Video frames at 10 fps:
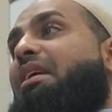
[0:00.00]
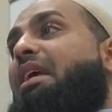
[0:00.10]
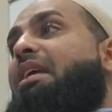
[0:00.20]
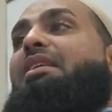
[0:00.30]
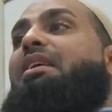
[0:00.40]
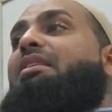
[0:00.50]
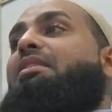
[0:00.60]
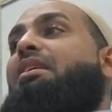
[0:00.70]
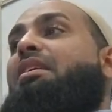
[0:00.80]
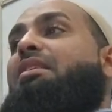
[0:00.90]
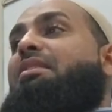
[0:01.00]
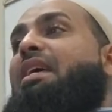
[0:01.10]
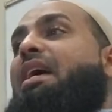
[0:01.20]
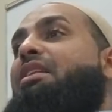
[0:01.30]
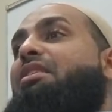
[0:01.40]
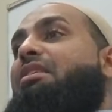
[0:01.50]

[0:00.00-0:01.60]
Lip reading: He didn't send the